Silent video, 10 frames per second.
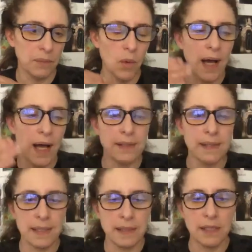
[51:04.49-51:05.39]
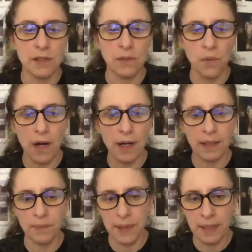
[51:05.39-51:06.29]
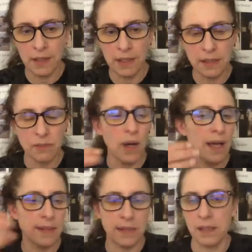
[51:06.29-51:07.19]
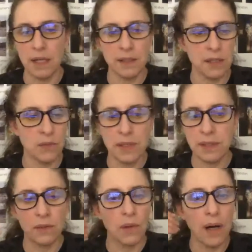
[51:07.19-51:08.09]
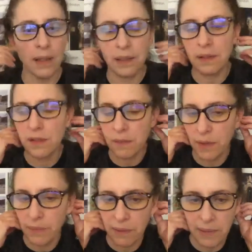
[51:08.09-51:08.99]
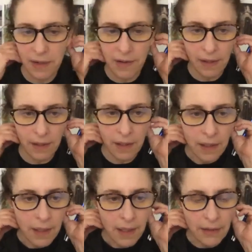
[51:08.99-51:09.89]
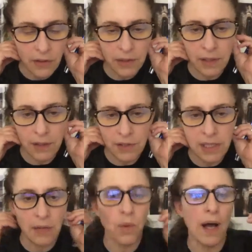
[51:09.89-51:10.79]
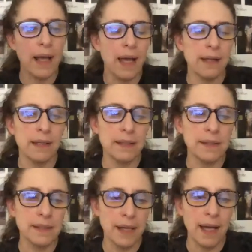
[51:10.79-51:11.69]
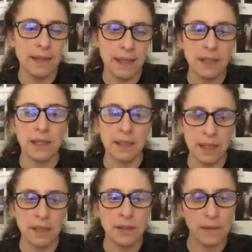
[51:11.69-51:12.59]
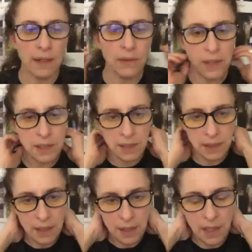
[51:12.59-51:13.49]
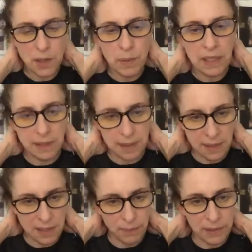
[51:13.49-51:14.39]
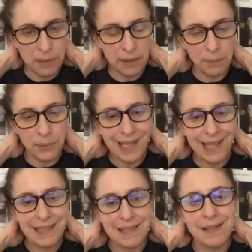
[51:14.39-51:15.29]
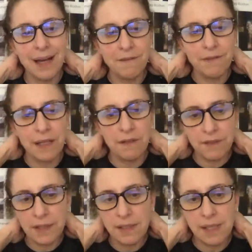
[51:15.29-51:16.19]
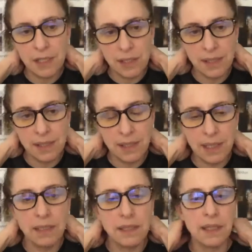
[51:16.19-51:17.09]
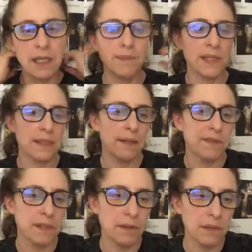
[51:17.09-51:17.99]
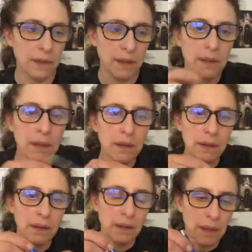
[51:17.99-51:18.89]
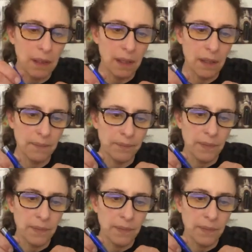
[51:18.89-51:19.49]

Why is it easy to walk in Paris? Why is it not so easy to walk in suburban America? I couldn't understand why. And this science actually has answered that question. It's because the subliminal brain is not fed the fixations it needs to keep itself soothed. Um,